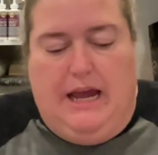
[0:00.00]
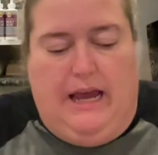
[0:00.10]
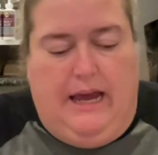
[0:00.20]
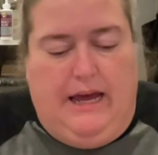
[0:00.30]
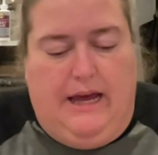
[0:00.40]

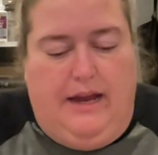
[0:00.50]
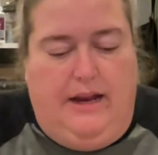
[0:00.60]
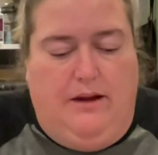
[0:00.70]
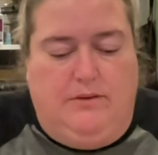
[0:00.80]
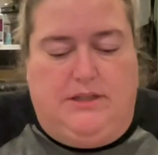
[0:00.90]
And
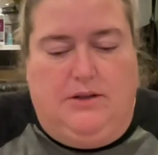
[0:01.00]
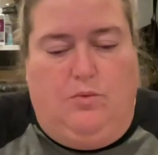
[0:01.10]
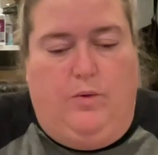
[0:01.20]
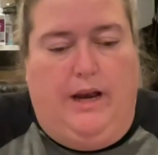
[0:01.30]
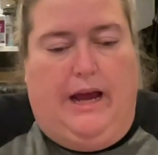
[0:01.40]
it was
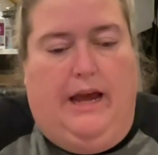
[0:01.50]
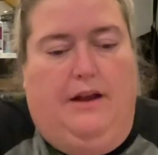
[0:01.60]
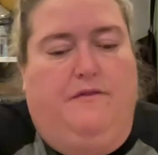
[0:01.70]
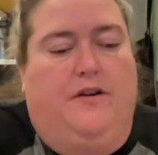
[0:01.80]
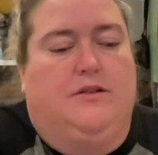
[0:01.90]
when I
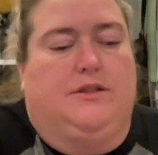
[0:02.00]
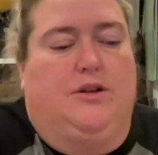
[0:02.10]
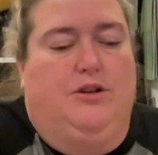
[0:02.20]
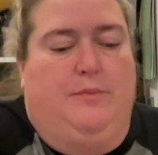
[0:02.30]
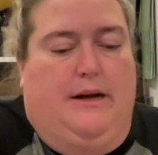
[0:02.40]
had first
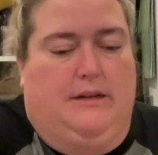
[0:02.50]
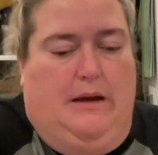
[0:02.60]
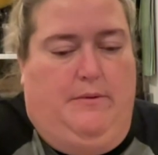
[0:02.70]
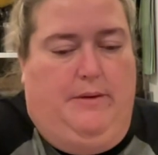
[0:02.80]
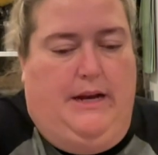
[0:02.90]
learned about
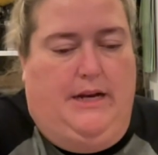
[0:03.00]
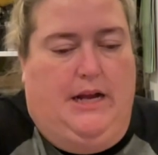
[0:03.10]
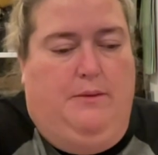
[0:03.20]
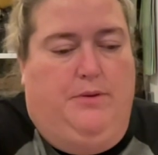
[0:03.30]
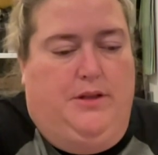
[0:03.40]
diamond painting, I
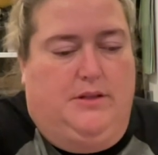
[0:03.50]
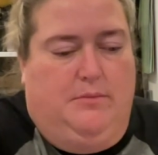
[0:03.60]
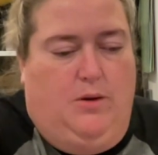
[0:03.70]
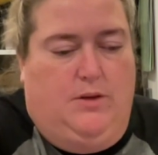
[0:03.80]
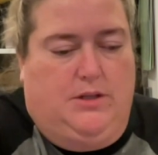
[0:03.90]
had put this on
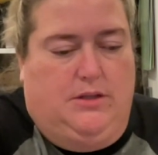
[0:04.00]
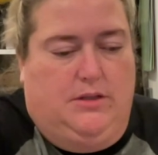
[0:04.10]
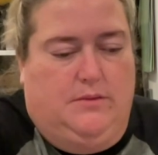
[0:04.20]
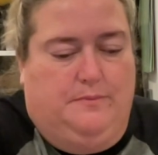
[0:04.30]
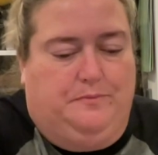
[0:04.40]
my wish
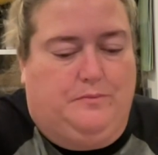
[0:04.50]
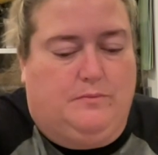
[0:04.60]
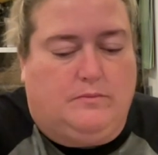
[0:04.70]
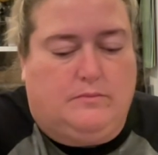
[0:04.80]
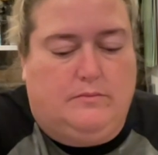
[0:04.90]
list.
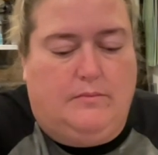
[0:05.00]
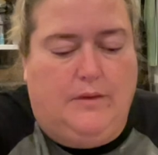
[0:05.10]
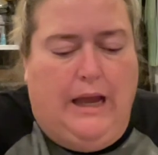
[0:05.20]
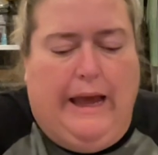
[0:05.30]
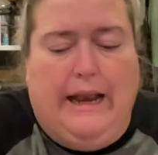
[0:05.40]

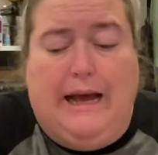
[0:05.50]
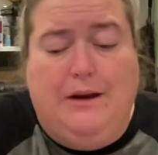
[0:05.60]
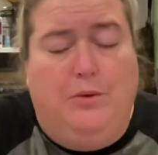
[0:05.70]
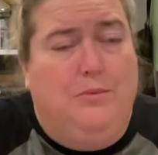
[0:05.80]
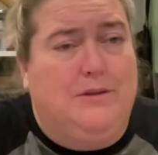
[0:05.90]
And I
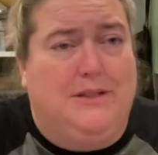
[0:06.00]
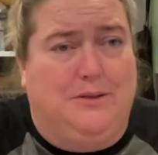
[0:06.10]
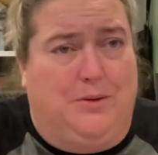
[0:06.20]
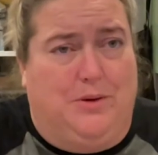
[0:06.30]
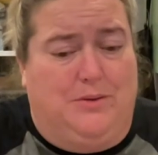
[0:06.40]
still
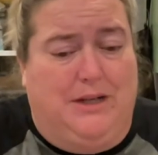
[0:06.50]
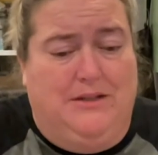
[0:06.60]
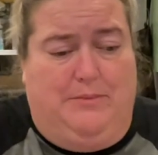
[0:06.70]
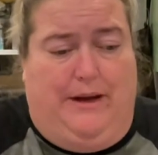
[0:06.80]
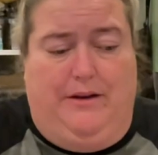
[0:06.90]
don't know
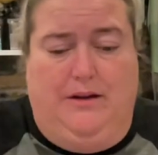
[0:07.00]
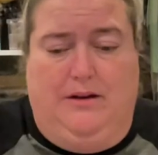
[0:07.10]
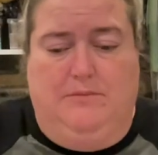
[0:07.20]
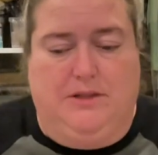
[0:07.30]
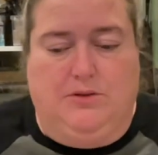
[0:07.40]
tons about it.
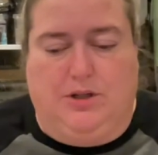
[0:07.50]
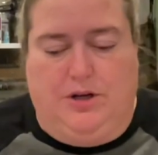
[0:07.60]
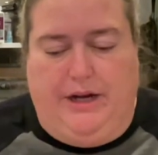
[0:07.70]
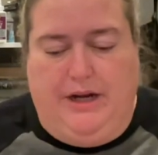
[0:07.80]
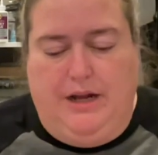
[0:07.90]
I'm still
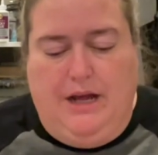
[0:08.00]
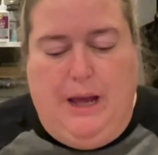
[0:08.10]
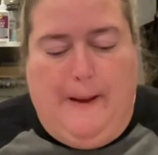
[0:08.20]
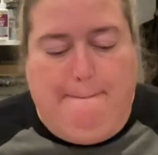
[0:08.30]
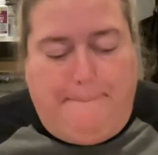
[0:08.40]
learning.
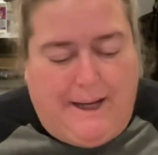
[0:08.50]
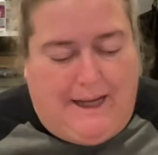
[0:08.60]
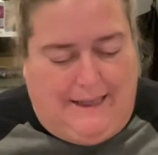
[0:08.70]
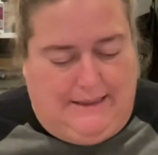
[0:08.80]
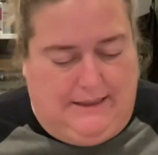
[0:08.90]

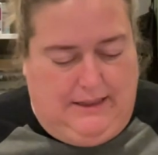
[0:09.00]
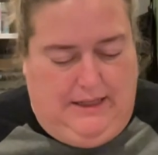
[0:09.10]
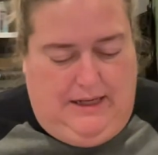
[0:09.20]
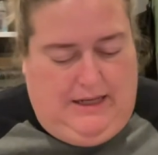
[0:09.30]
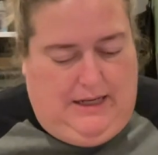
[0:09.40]
But
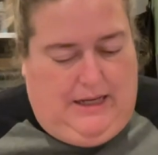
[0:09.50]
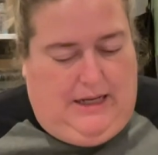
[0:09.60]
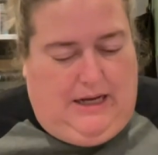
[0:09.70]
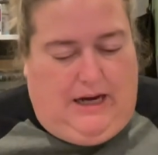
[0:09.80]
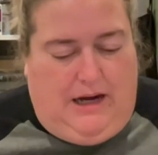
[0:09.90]

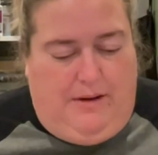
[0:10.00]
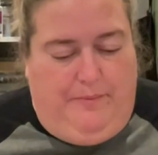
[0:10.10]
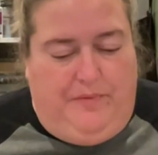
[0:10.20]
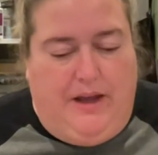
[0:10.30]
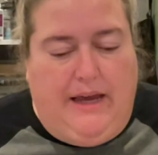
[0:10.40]

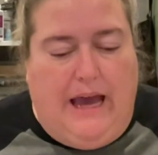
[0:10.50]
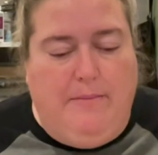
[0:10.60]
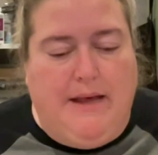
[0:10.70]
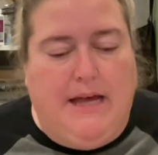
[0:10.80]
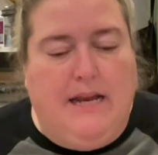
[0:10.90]
it came
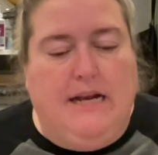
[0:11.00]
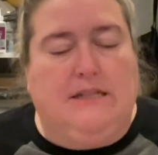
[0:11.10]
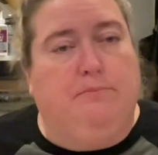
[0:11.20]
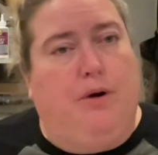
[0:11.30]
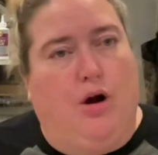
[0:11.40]
in, and it's
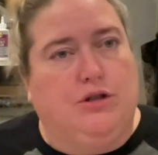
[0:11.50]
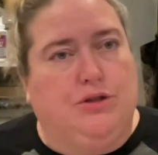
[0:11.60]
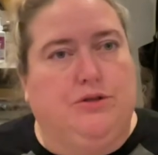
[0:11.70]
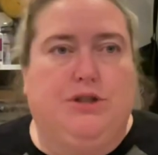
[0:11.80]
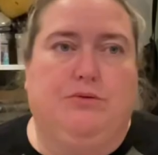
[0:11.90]
a
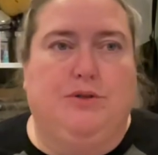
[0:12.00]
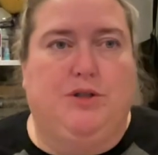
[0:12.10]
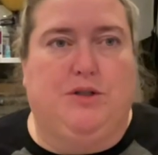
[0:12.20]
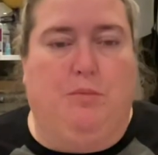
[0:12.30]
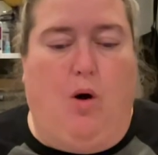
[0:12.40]
partial, so it was
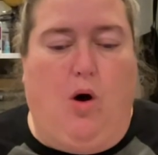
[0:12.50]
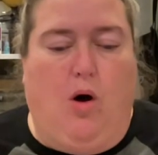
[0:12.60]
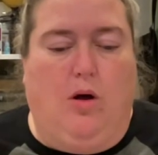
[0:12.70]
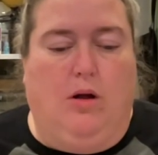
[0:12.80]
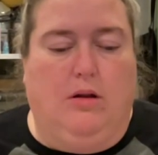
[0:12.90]

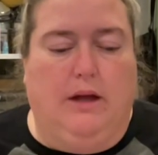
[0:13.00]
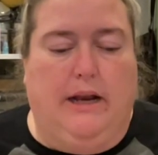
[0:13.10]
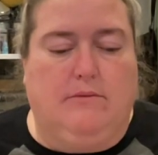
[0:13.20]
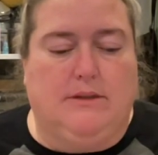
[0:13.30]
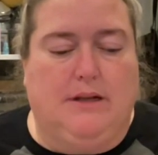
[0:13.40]
small. And
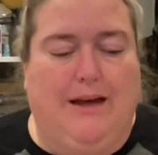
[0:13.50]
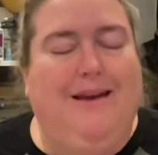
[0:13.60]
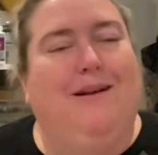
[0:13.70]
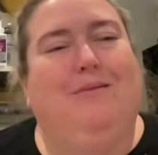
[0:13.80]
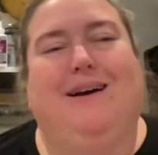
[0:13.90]
I was like, you
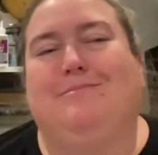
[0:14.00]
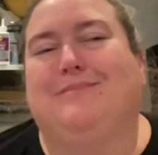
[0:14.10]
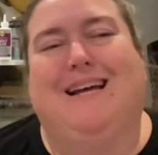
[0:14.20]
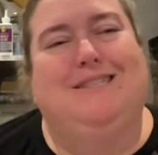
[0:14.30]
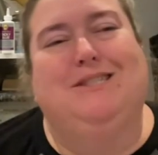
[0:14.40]
know what?
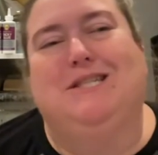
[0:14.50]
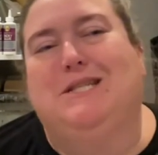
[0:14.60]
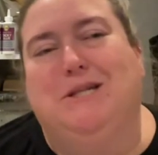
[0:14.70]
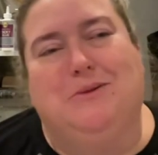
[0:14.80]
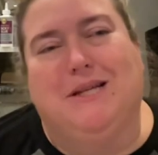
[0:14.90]
I should just
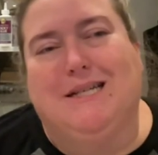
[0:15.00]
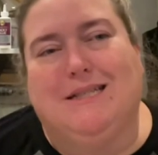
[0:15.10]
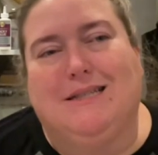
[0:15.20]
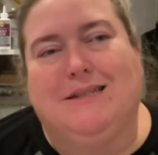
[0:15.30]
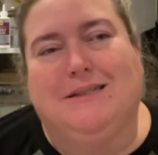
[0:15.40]
do this.